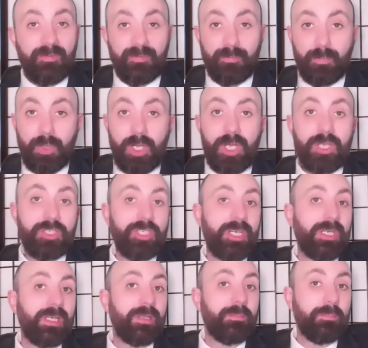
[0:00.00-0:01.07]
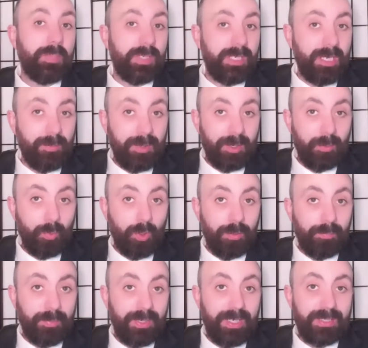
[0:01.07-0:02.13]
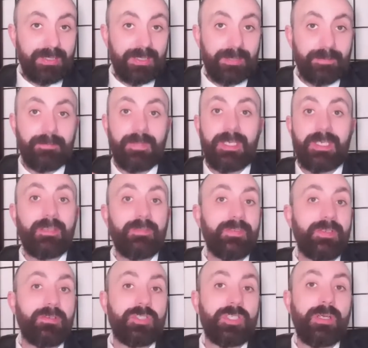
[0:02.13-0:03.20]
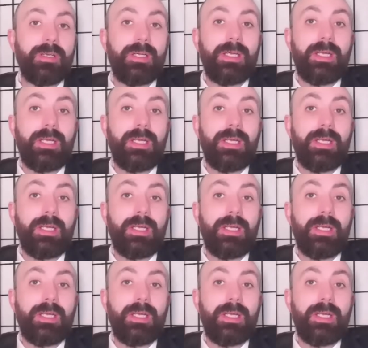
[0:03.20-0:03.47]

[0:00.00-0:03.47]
merging and becoming one party in the future.